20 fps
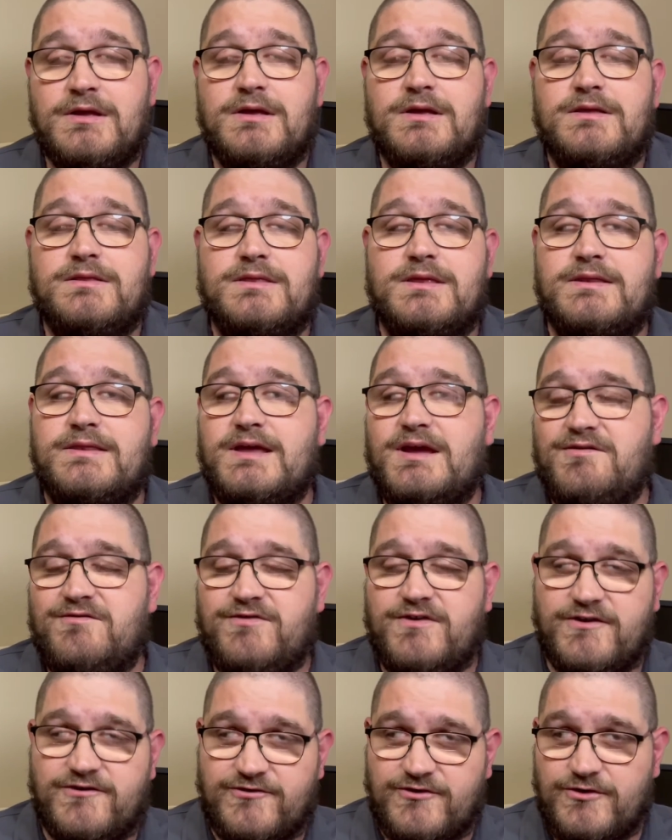that
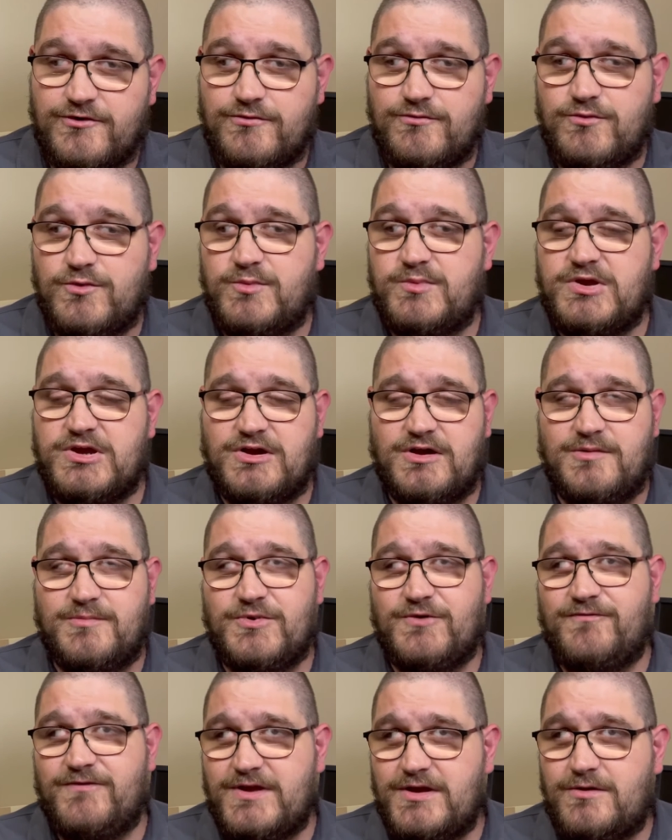feature will become
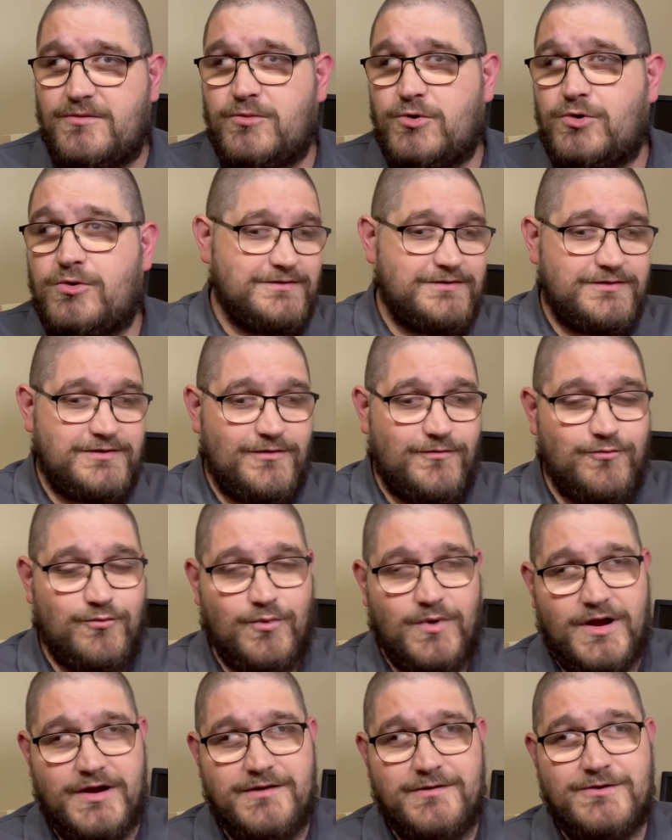available. The
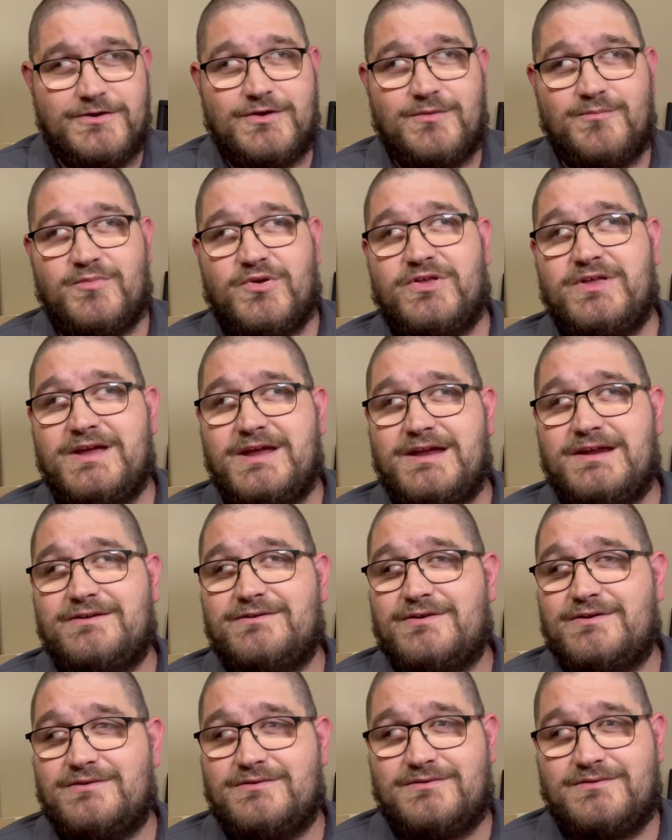one
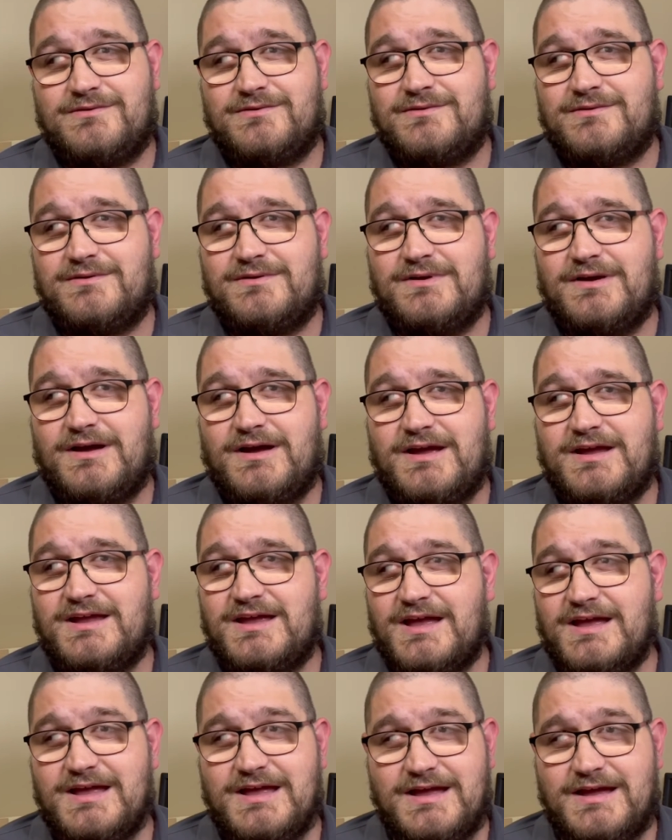complaint I
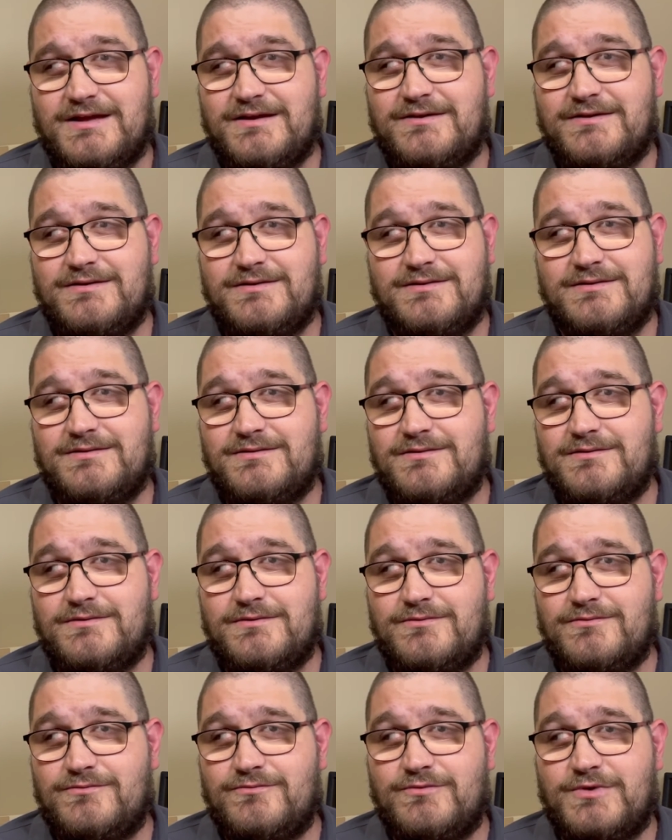had
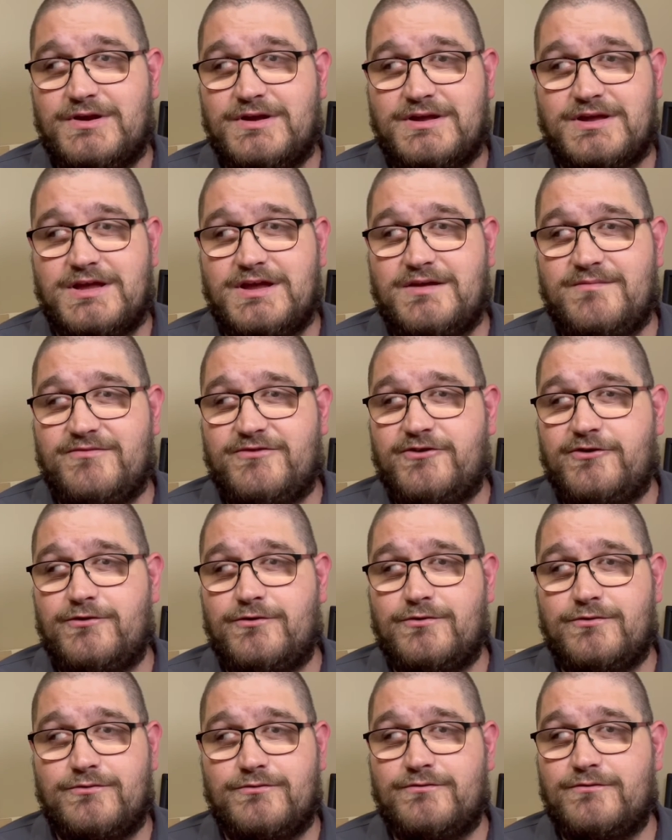when it came
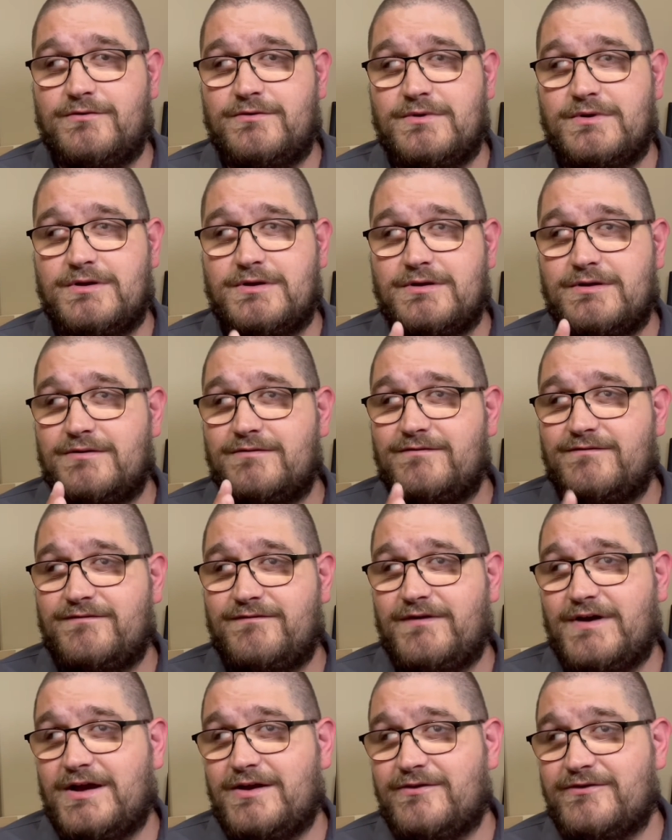to
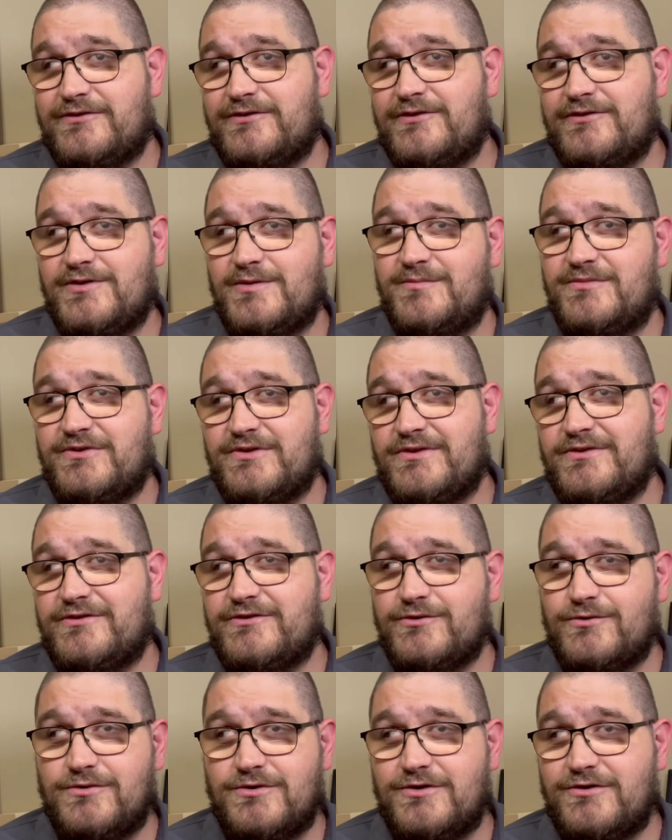file systems and
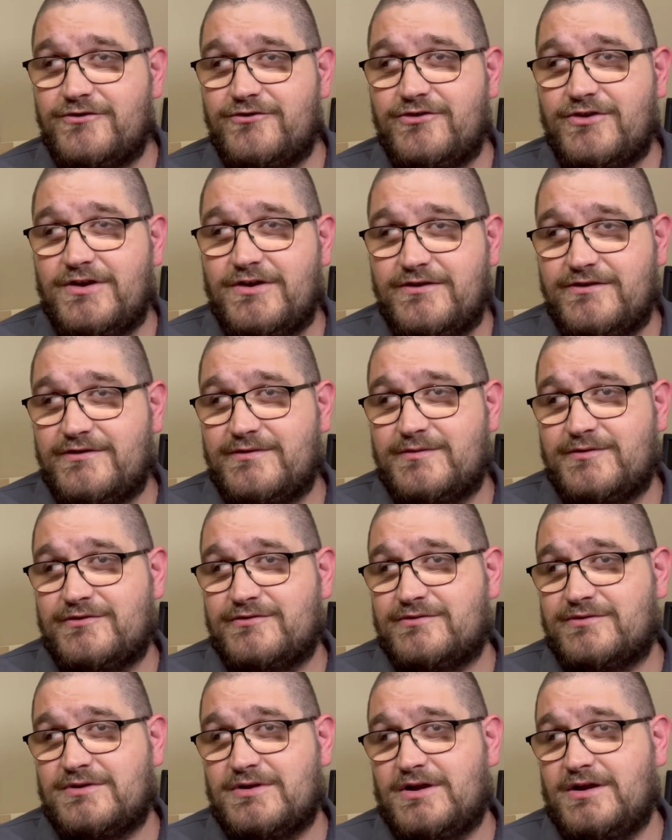storage
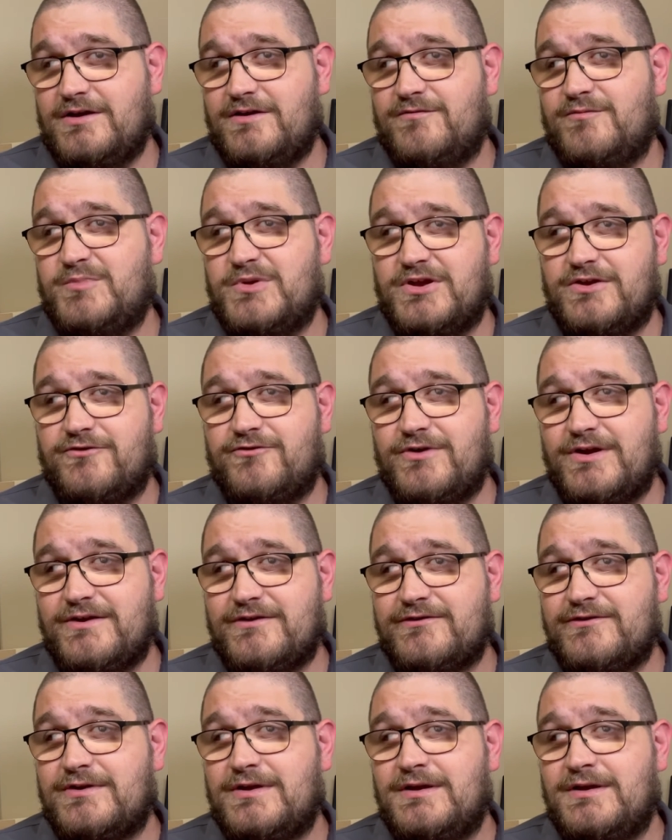has kind of been addressed.